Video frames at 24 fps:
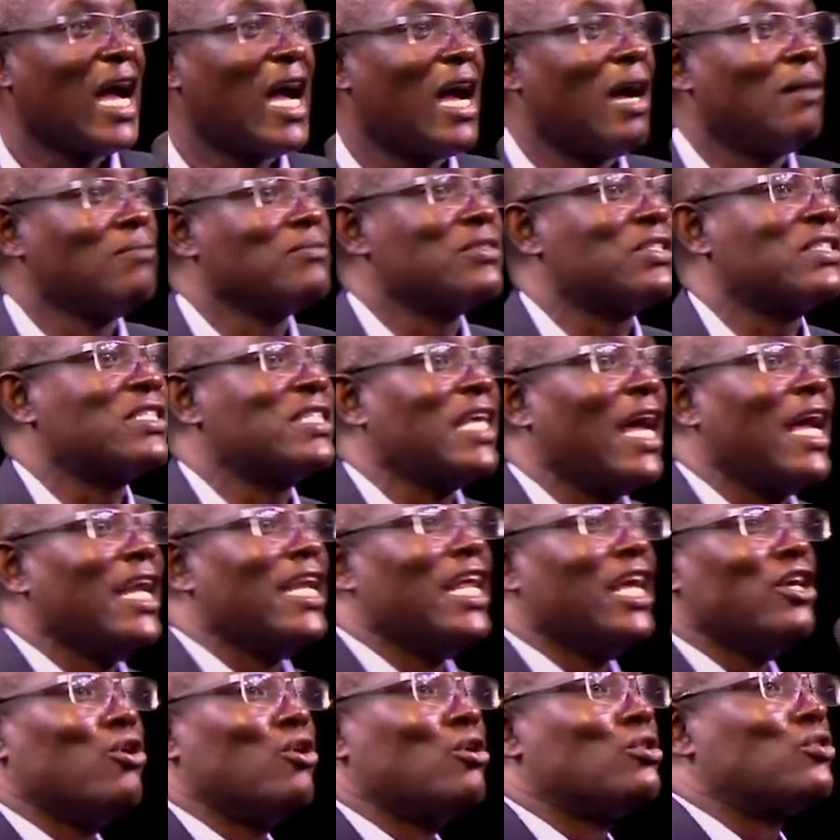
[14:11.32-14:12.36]
I'm
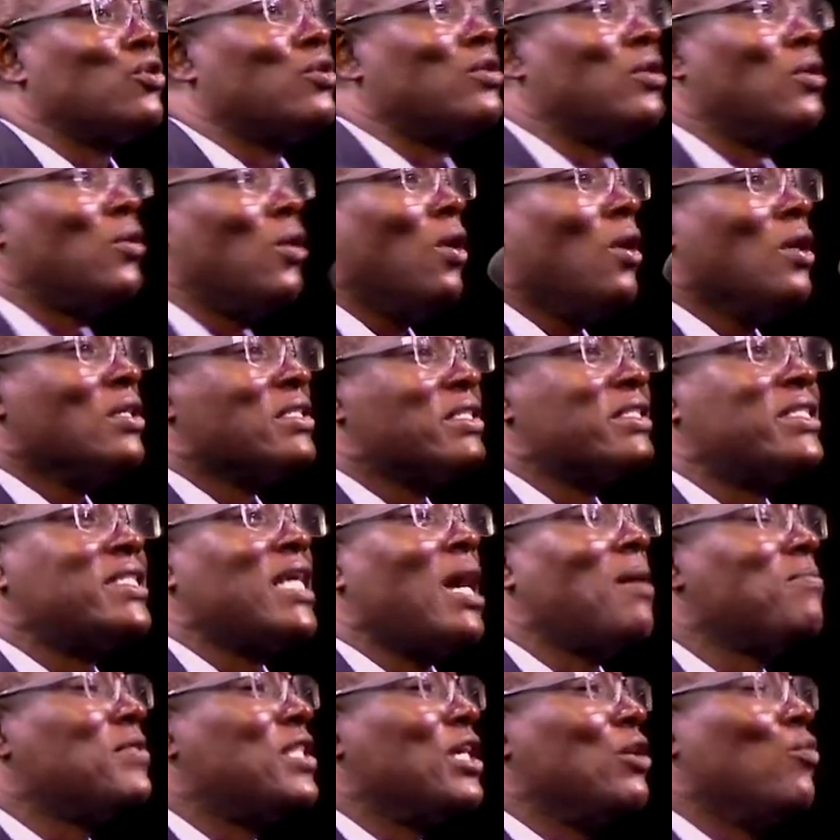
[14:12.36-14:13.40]
sending you to do
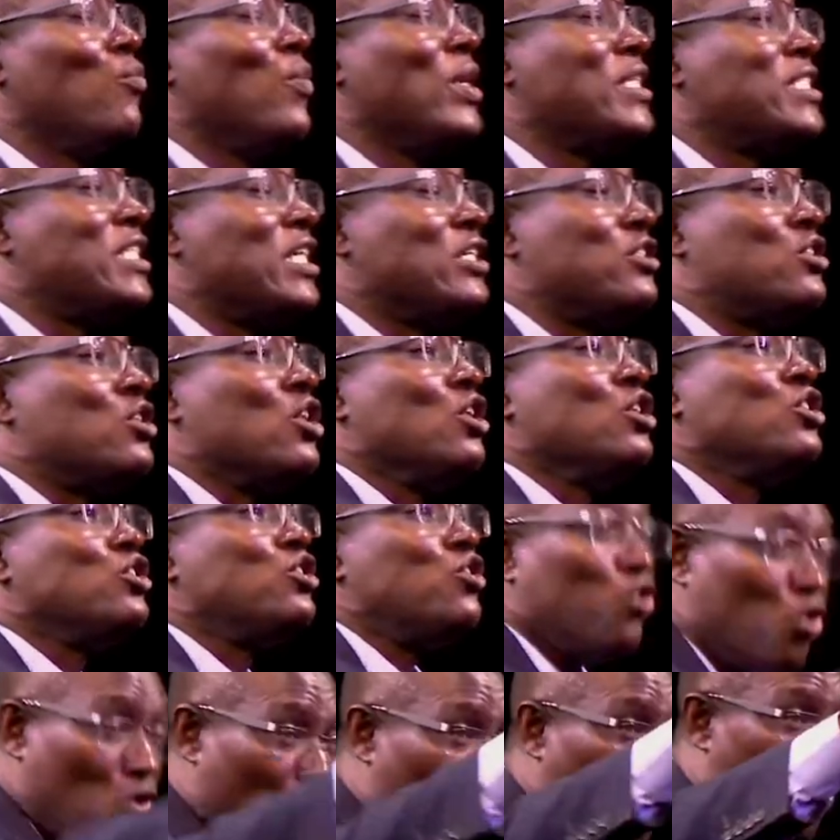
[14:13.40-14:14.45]
something which is
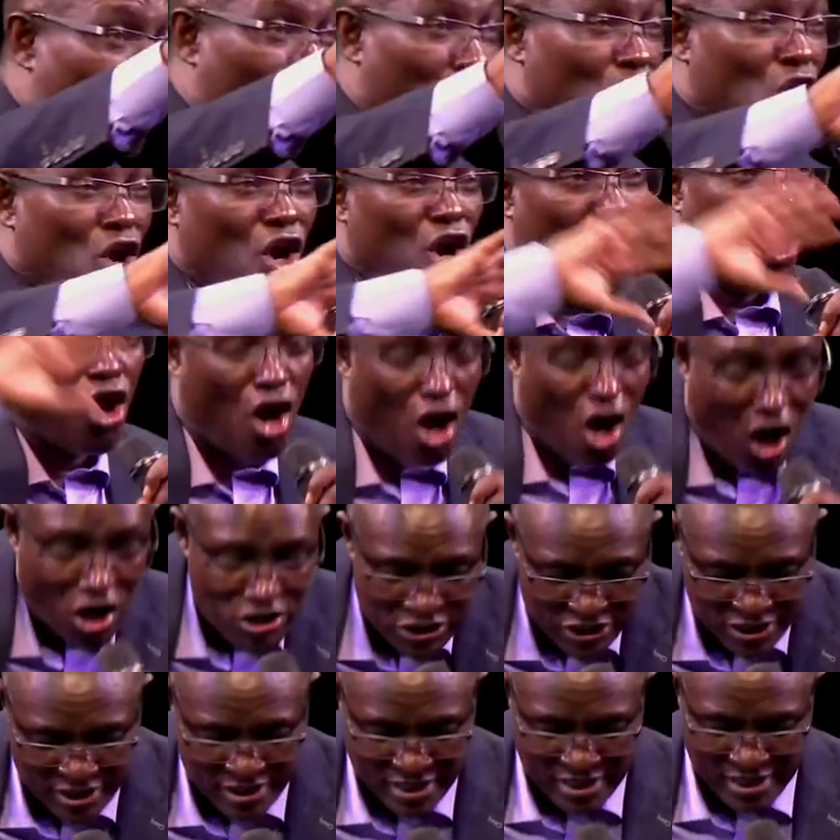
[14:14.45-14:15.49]
too
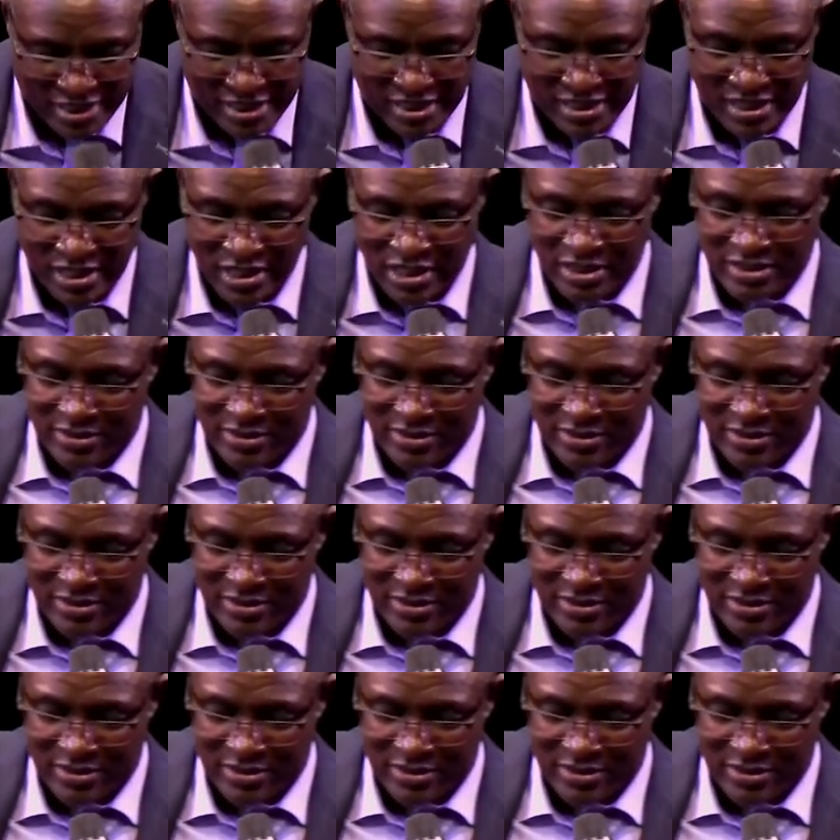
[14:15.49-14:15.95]
costly.